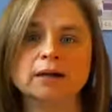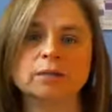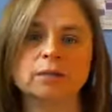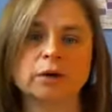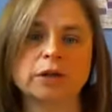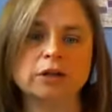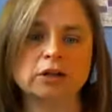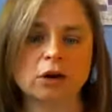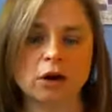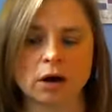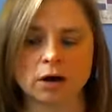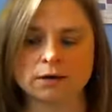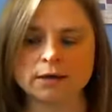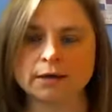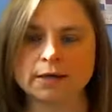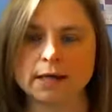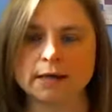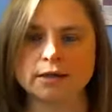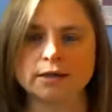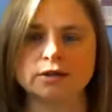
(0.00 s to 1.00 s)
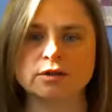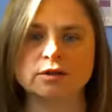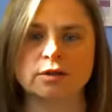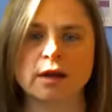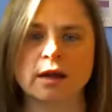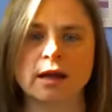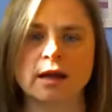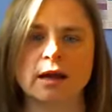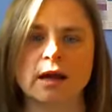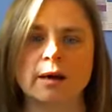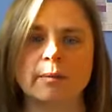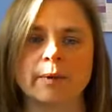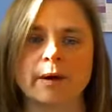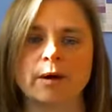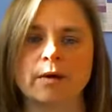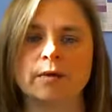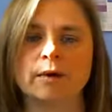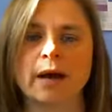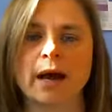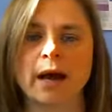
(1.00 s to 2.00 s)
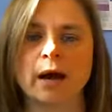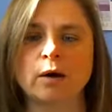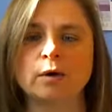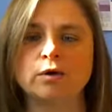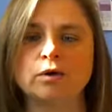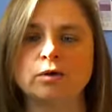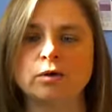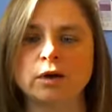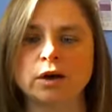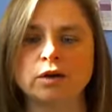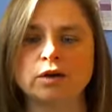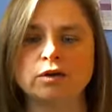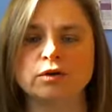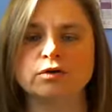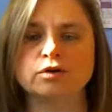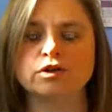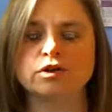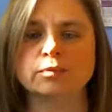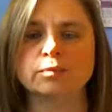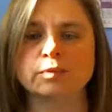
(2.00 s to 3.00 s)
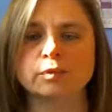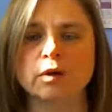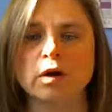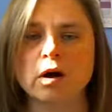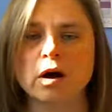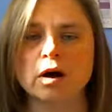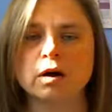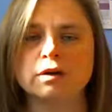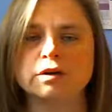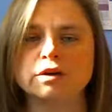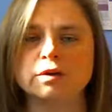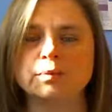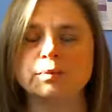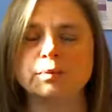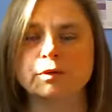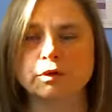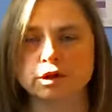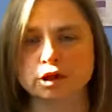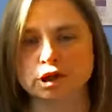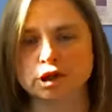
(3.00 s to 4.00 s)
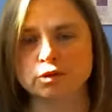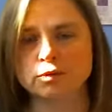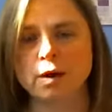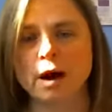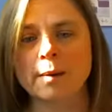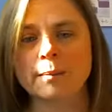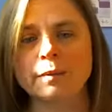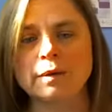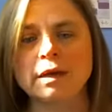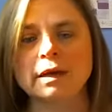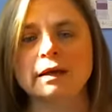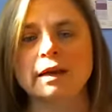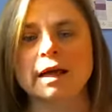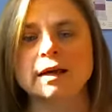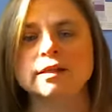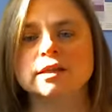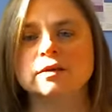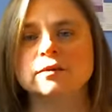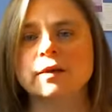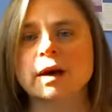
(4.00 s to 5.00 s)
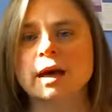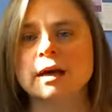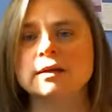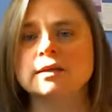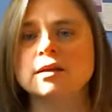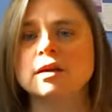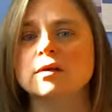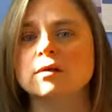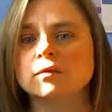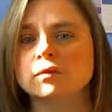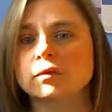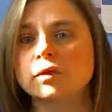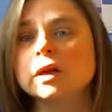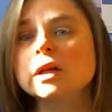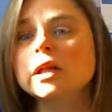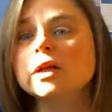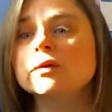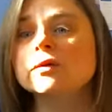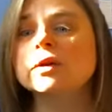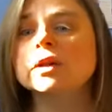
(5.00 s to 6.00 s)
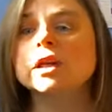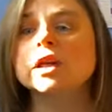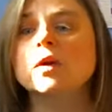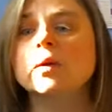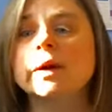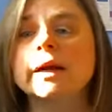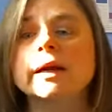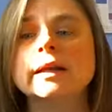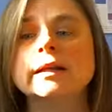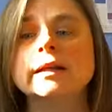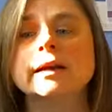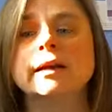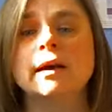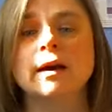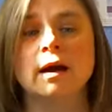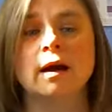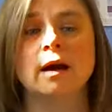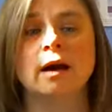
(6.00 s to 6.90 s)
we talked yesterday about how you can use your blog to push you up the Alexa ranks really, really quickly.